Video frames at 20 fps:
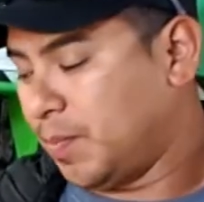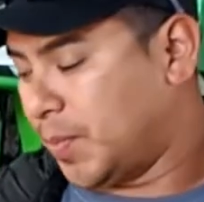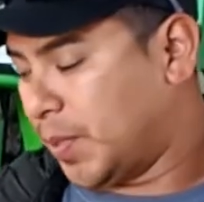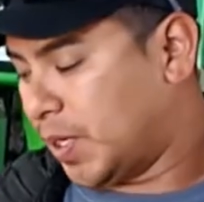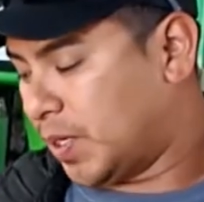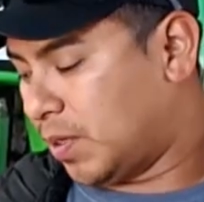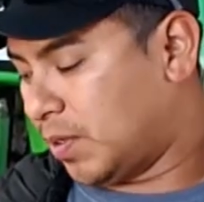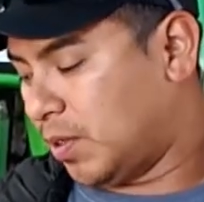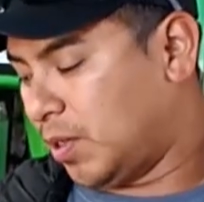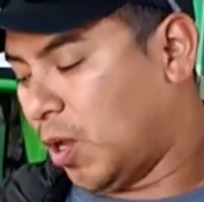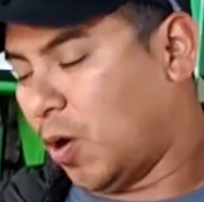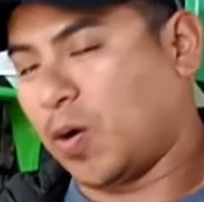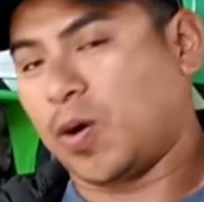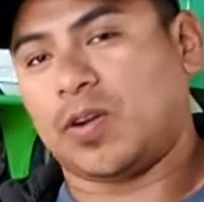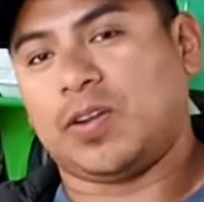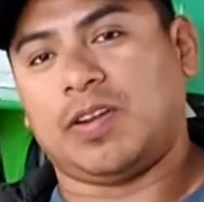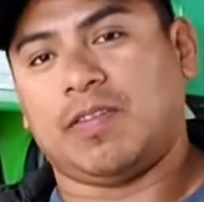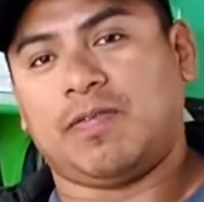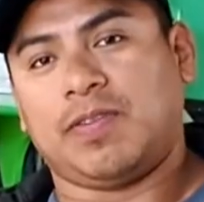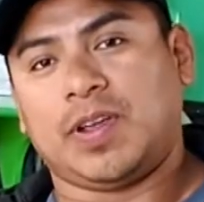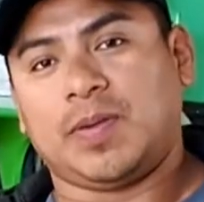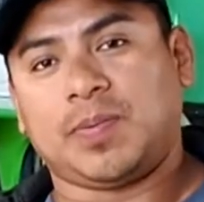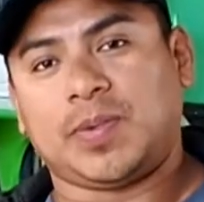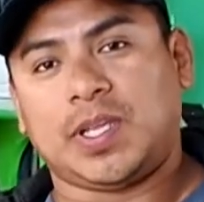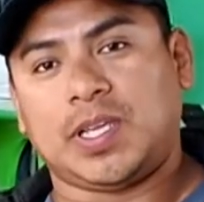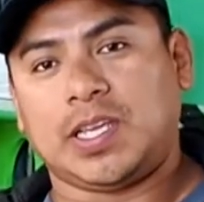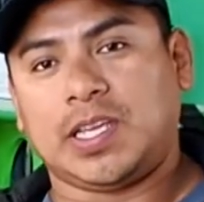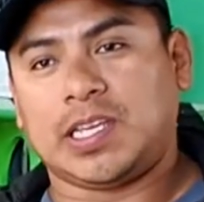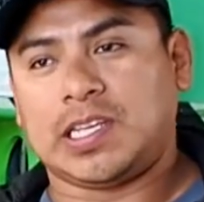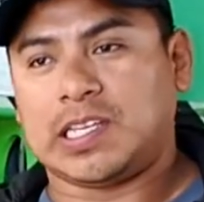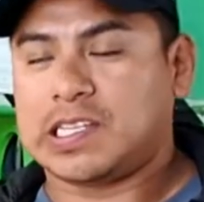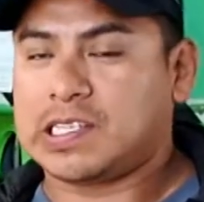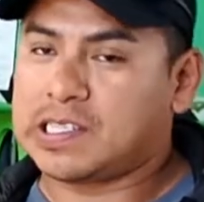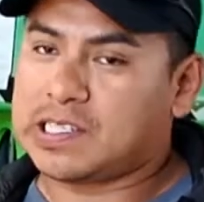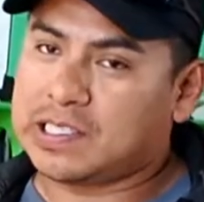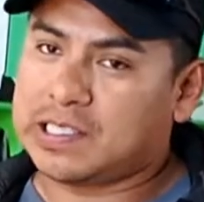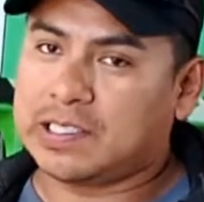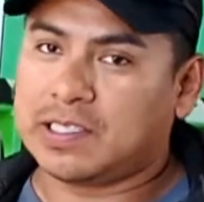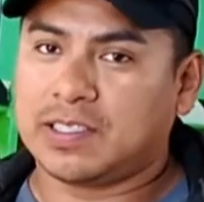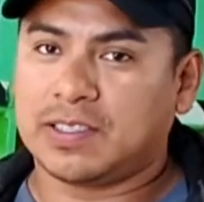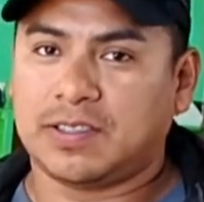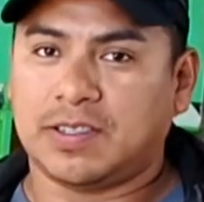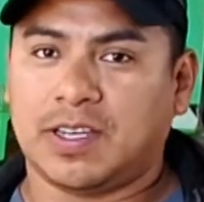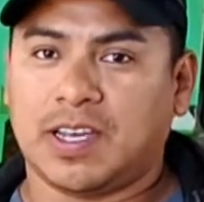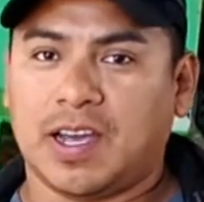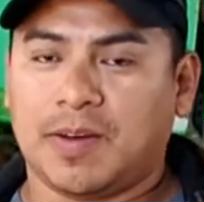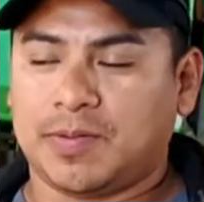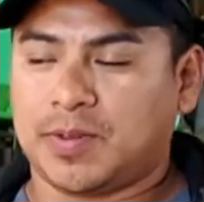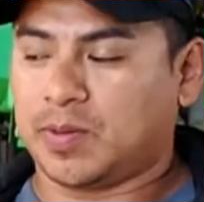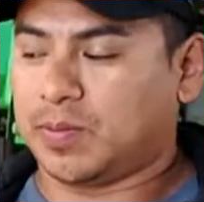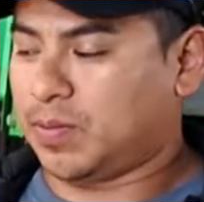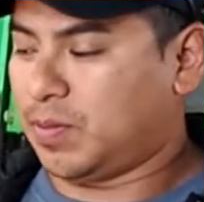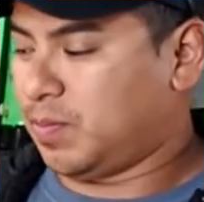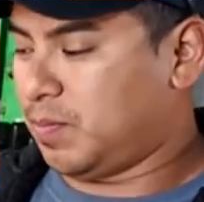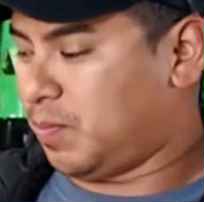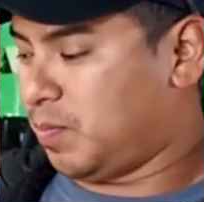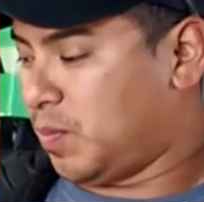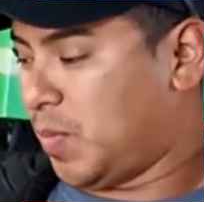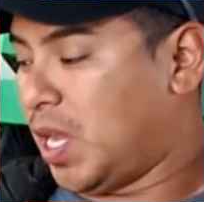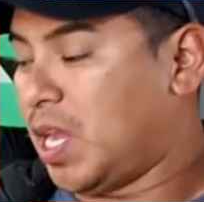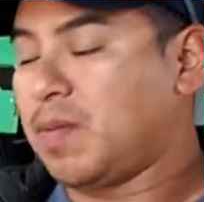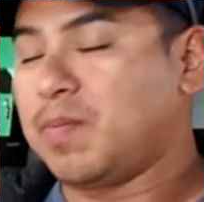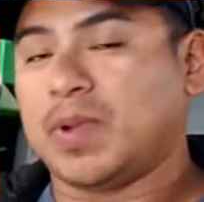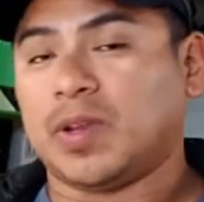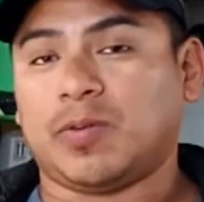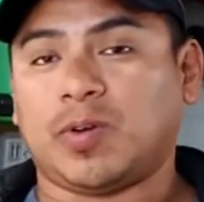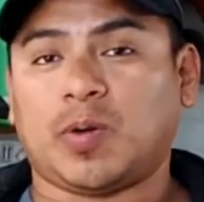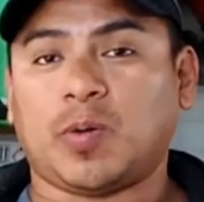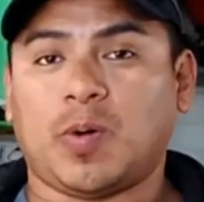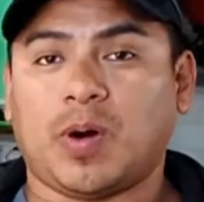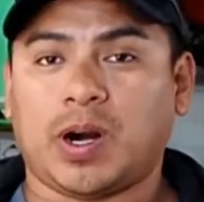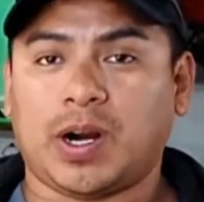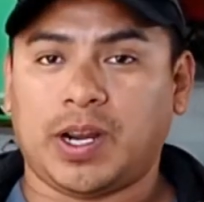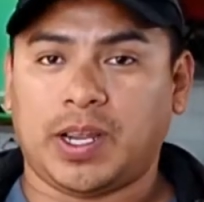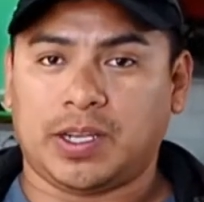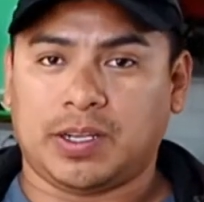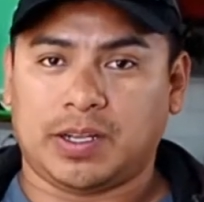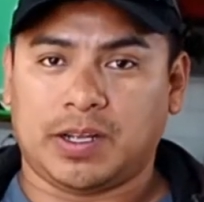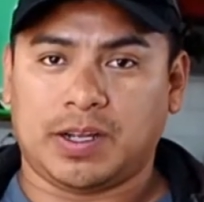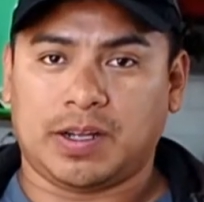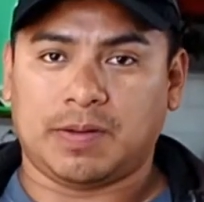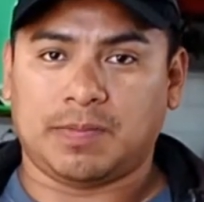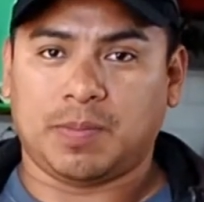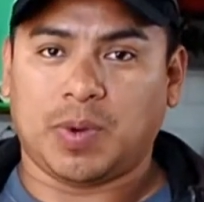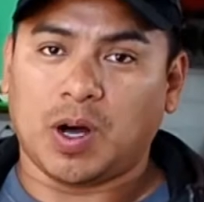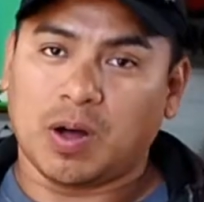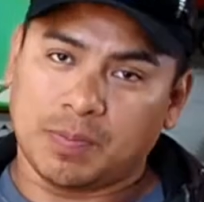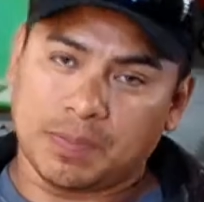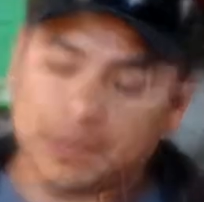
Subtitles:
But lower than 50, you have to maybe require a pump.